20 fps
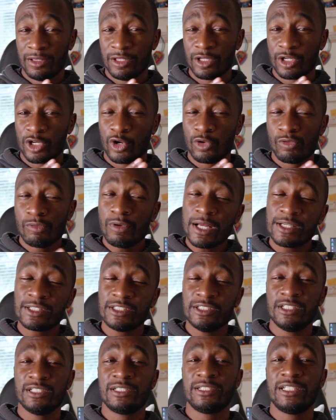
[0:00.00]
The
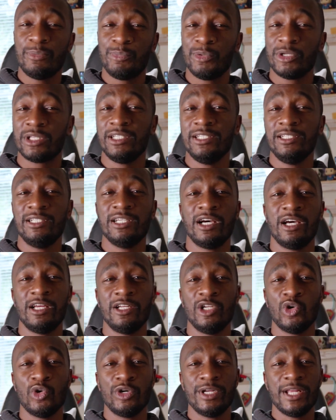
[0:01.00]
correction is typically
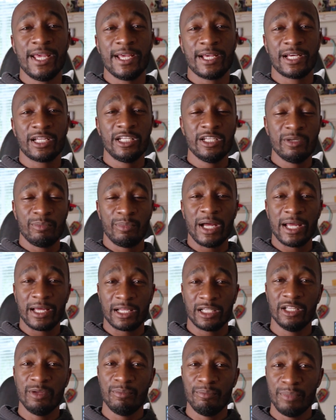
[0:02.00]
done on a
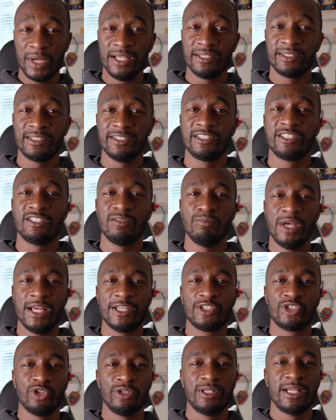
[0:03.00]
clip-by-clip basis to
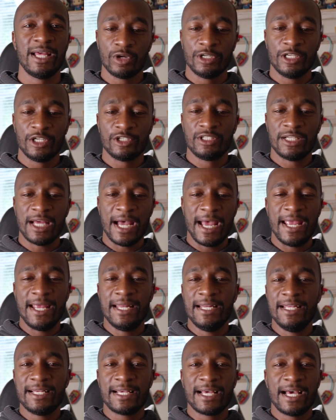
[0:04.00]
make sure that there's not
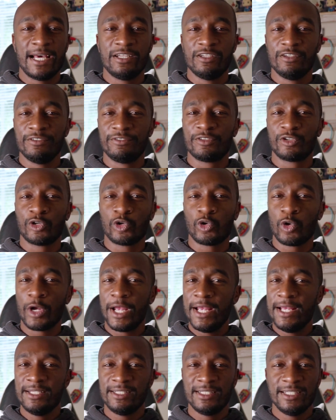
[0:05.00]
any kind of
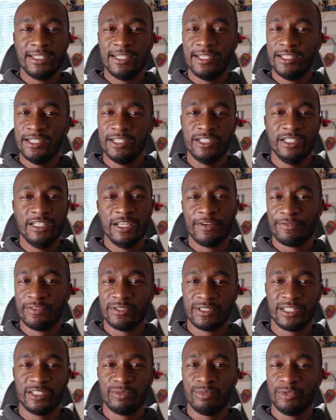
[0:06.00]
crazy
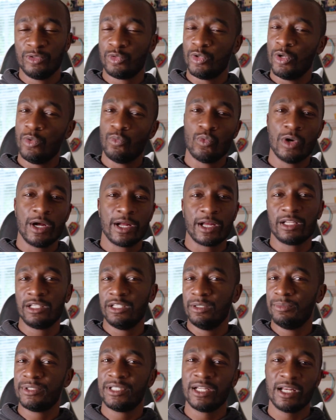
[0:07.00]
differences between one
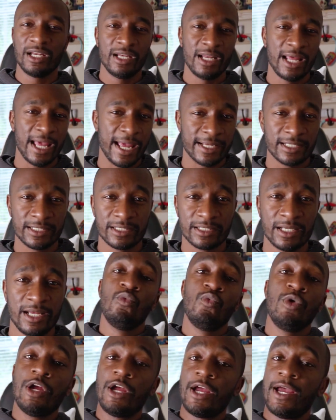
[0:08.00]
clip to the next.
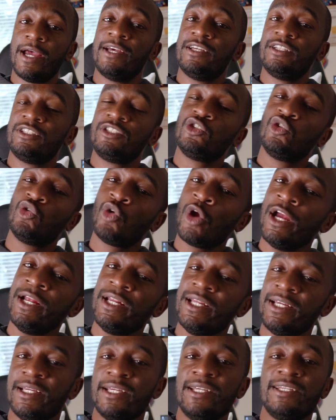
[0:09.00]
Whereas
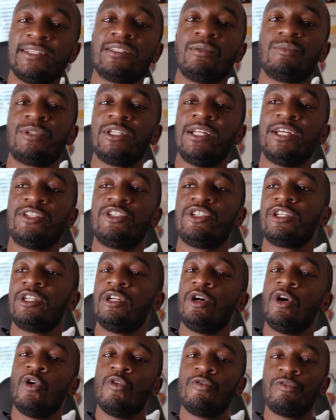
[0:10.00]
grading is something that you're
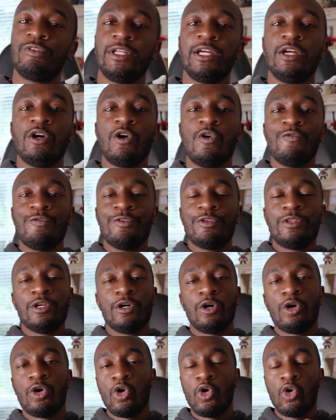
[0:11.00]
gonna overlay over
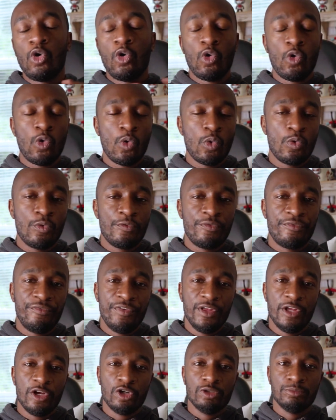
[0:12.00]
the whole
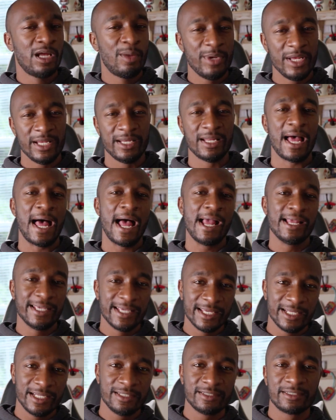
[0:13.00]
film. I mean, I
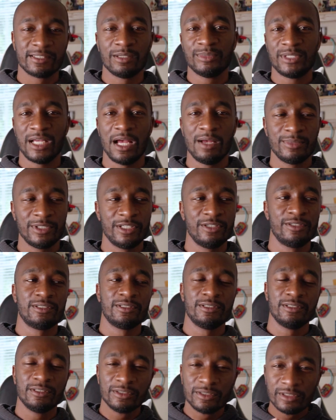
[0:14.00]
get it, sometimes there's
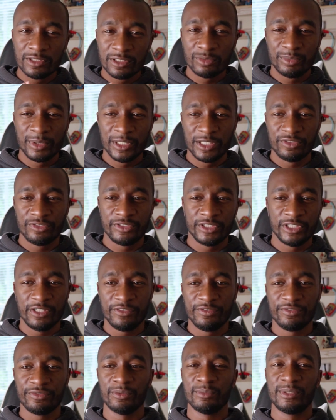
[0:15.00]
a little bit of
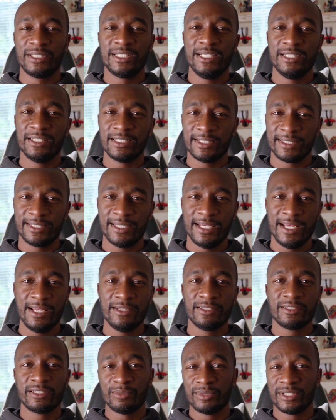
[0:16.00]
shift from scene to
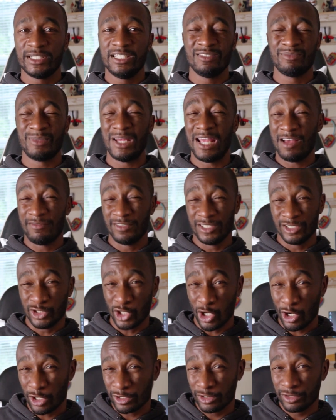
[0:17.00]
scene. Some scenes may have a
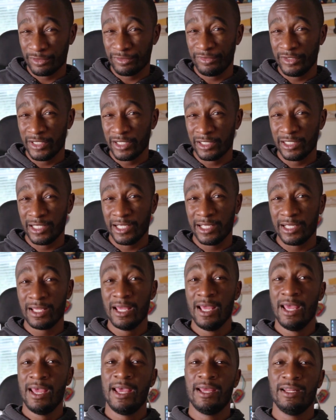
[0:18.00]
darker feeling
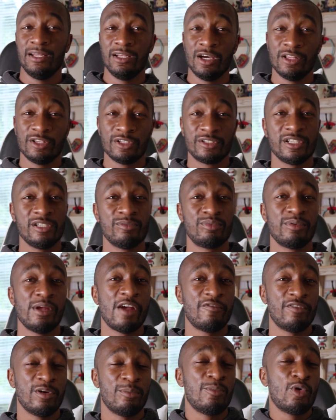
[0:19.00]
and other scenes may
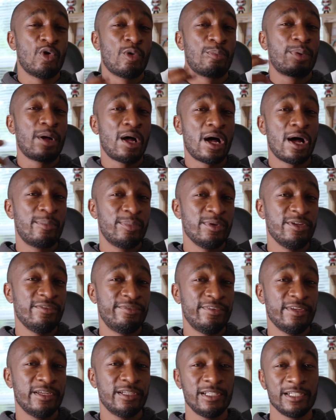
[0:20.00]
have a more poppy
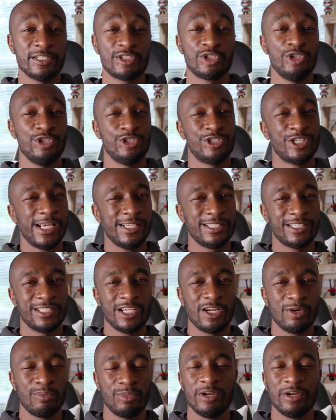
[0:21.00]
feeling, so you change it there.